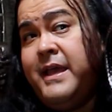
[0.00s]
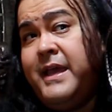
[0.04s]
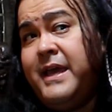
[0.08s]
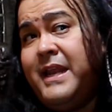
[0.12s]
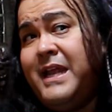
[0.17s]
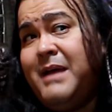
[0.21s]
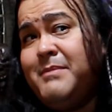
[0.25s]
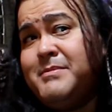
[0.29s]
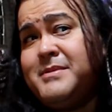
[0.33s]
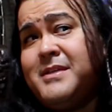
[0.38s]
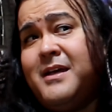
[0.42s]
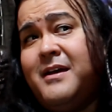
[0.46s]
And
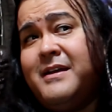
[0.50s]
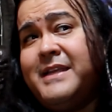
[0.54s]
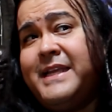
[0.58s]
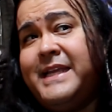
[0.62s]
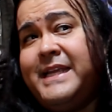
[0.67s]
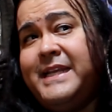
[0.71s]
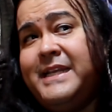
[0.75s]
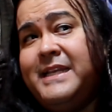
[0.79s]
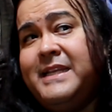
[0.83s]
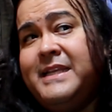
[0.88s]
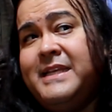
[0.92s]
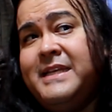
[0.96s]
I'm
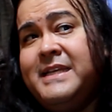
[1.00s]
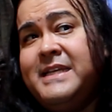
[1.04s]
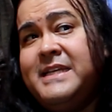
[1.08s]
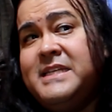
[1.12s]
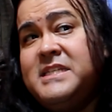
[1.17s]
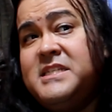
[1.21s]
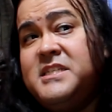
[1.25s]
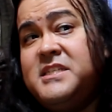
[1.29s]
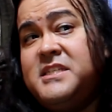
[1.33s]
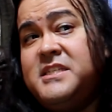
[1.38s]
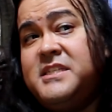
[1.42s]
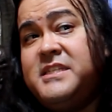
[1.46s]
talking
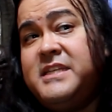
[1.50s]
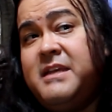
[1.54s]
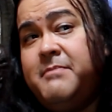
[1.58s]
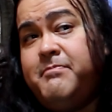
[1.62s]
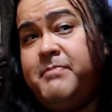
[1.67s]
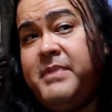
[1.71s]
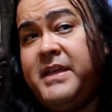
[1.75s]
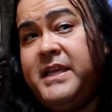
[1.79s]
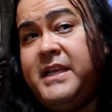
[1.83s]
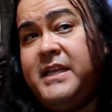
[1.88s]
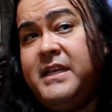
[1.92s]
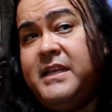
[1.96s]

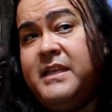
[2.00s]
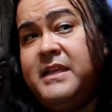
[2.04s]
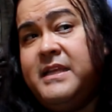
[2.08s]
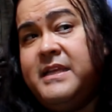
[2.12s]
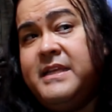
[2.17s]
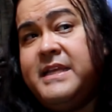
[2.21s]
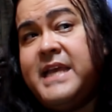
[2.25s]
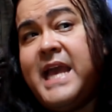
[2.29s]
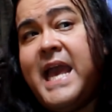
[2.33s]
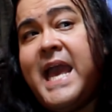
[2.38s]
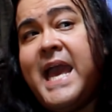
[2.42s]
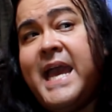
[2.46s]
shipping
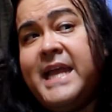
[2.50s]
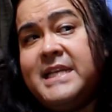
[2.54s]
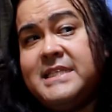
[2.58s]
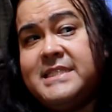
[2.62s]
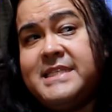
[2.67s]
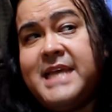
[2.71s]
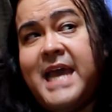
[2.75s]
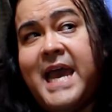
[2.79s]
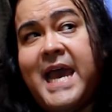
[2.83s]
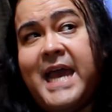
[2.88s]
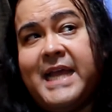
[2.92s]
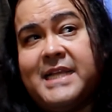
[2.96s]
and
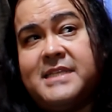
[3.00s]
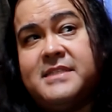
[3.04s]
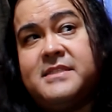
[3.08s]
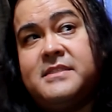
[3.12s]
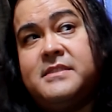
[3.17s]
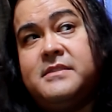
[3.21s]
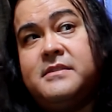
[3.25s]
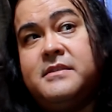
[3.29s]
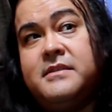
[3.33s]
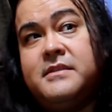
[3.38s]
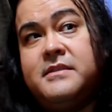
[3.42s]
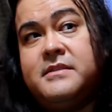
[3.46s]

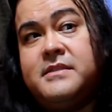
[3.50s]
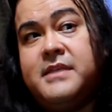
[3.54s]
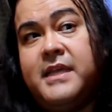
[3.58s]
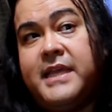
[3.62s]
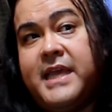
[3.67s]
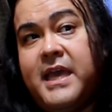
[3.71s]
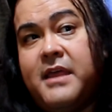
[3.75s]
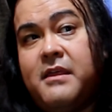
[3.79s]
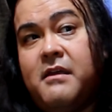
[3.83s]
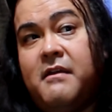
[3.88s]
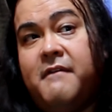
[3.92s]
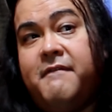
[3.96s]
tax
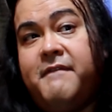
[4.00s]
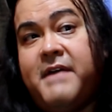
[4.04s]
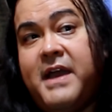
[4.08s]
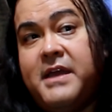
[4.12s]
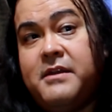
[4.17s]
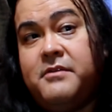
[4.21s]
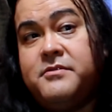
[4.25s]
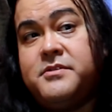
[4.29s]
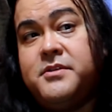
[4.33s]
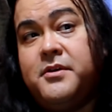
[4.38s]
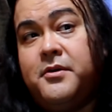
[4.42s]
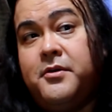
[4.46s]
together,
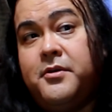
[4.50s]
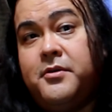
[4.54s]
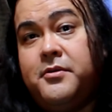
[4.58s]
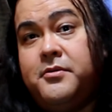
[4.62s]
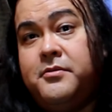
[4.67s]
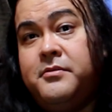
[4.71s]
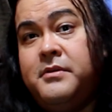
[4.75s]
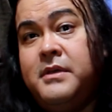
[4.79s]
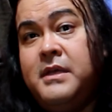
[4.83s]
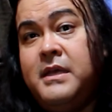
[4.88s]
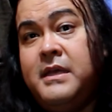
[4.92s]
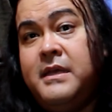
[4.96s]
final
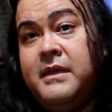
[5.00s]
total